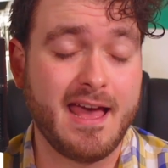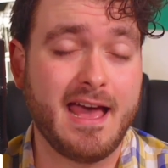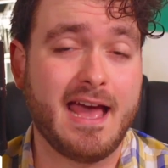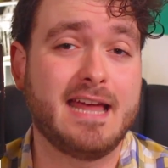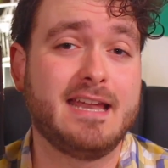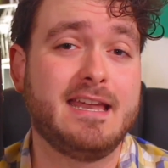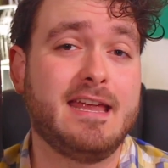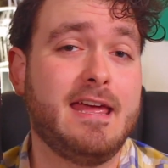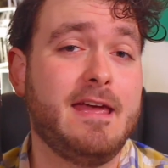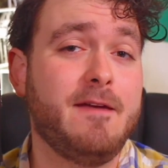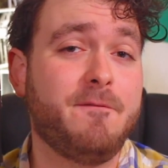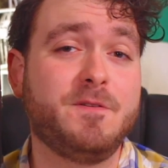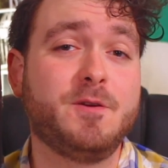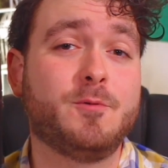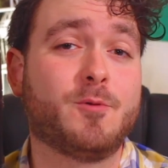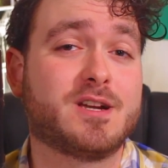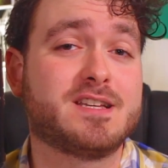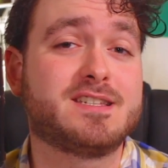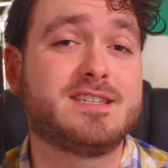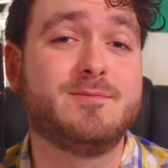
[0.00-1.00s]
And if you
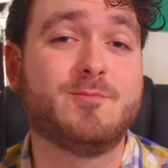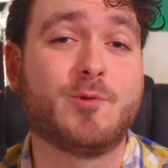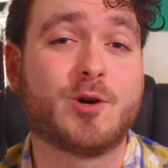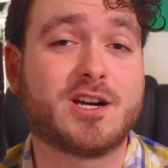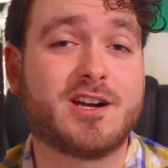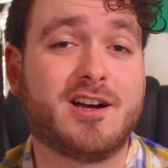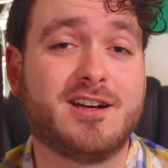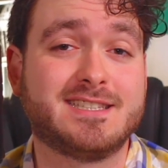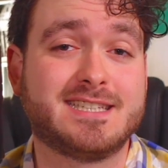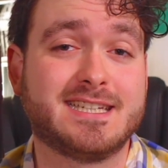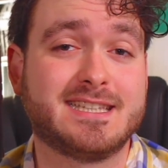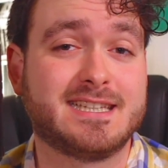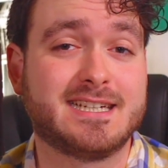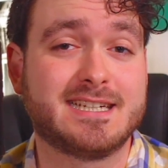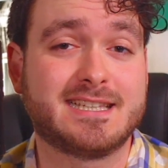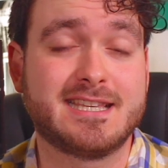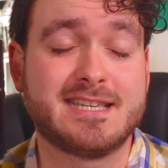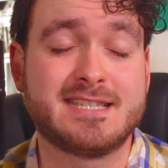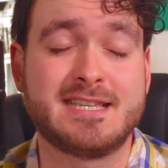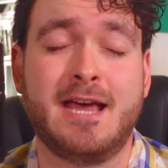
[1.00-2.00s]
want to see more content
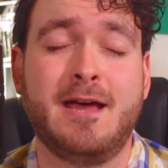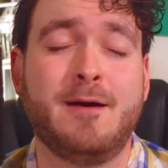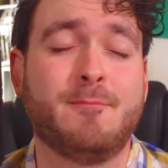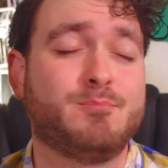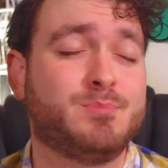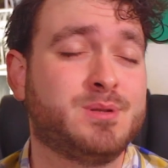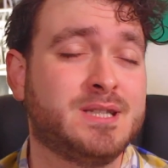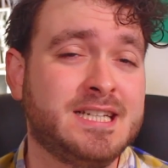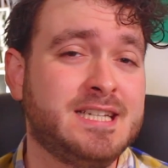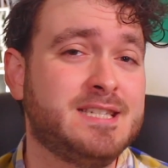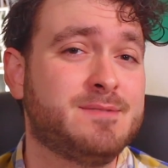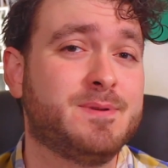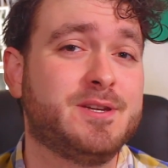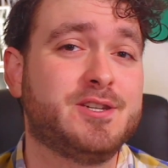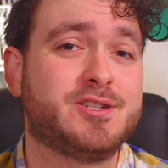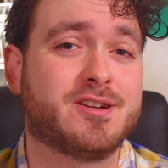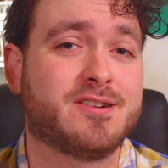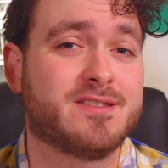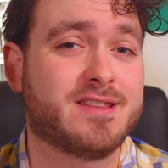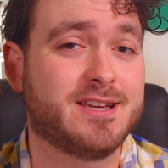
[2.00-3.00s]
like this, please be
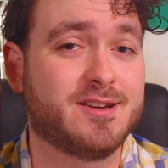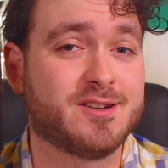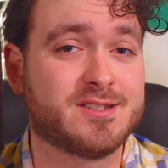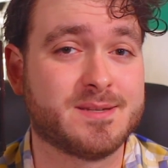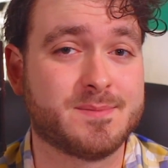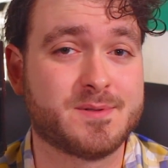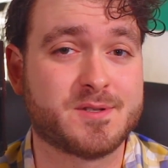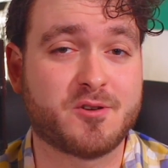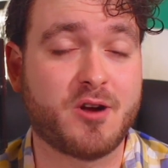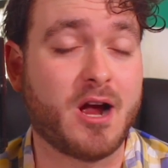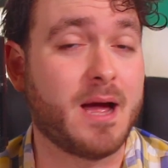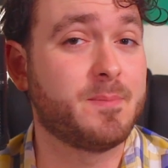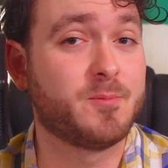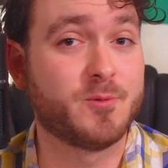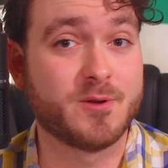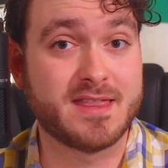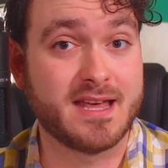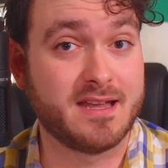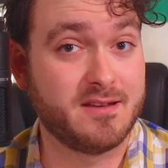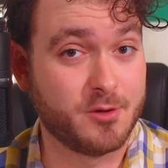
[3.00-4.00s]
sure that you're subscribed
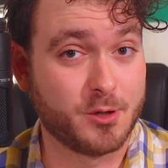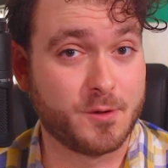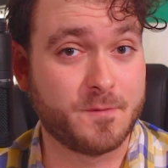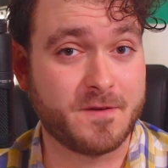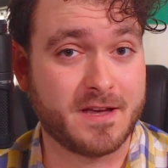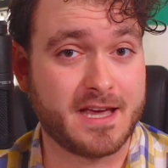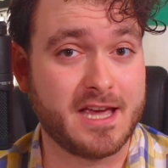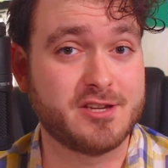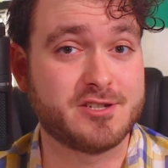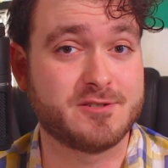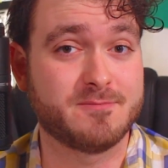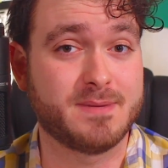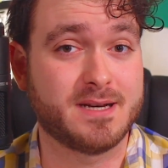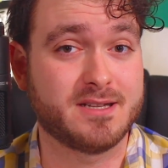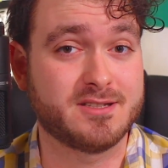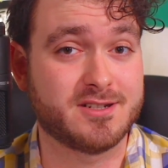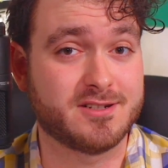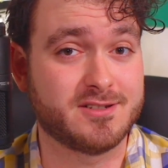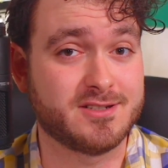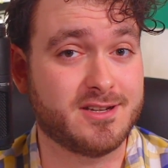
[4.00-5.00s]
with that notification bell
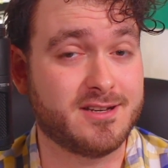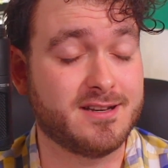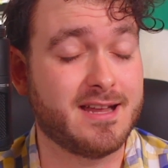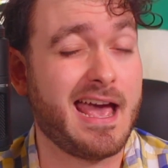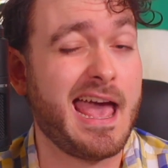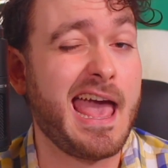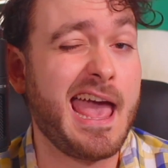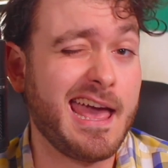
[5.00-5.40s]
turned on.